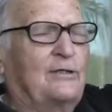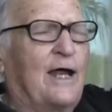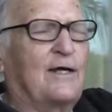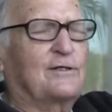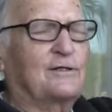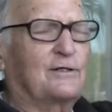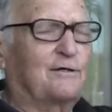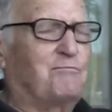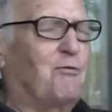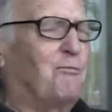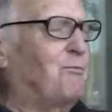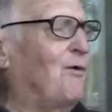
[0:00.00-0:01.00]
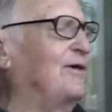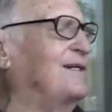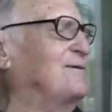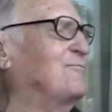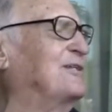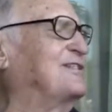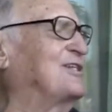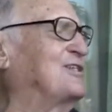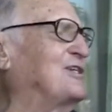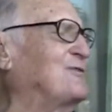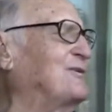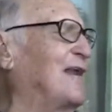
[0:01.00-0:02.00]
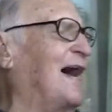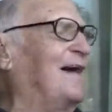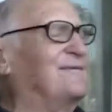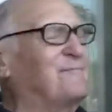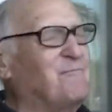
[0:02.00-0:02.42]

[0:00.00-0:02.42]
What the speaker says: not pointing what you're shooting at.